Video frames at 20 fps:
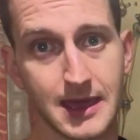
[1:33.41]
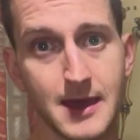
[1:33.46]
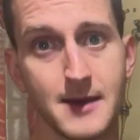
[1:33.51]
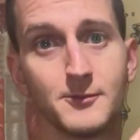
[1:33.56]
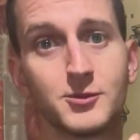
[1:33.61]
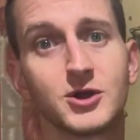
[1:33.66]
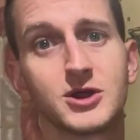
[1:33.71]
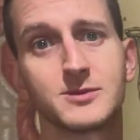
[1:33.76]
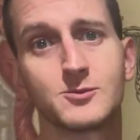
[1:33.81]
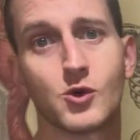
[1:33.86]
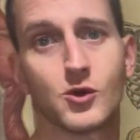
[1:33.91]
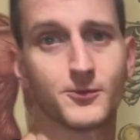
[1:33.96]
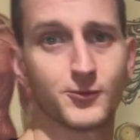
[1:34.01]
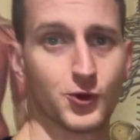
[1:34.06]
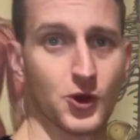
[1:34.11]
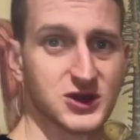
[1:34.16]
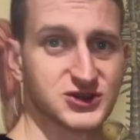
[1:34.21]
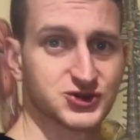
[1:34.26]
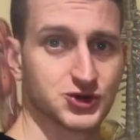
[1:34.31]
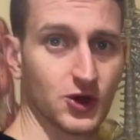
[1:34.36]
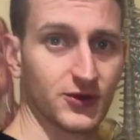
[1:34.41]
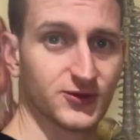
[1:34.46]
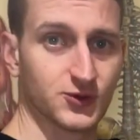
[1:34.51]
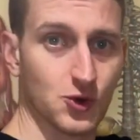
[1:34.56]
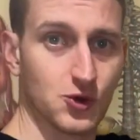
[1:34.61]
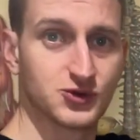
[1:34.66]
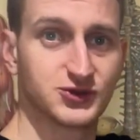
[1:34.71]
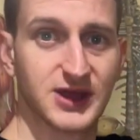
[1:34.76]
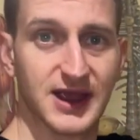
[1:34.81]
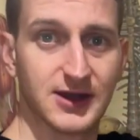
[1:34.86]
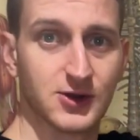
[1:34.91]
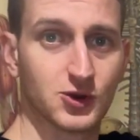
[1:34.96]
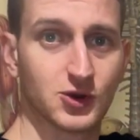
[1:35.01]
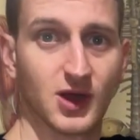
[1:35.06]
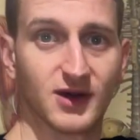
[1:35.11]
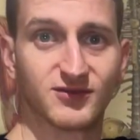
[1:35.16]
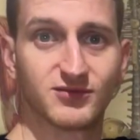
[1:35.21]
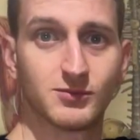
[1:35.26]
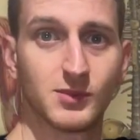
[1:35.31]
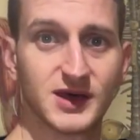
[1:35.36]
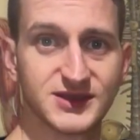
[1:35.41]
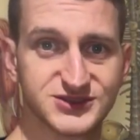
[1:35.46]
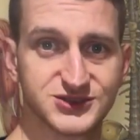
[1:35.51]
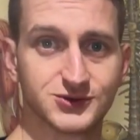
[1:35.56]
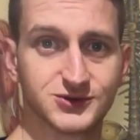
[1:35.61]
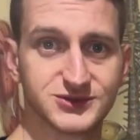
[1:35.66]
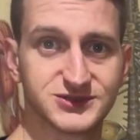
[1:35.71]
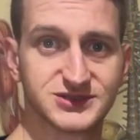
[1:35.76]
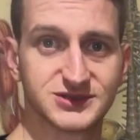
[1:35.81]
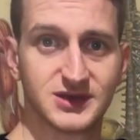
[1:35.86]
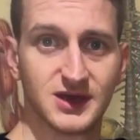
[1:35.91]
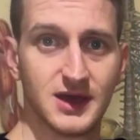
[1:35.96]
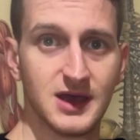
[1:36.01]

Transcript: putting more pressure on the rotator cuff muscles.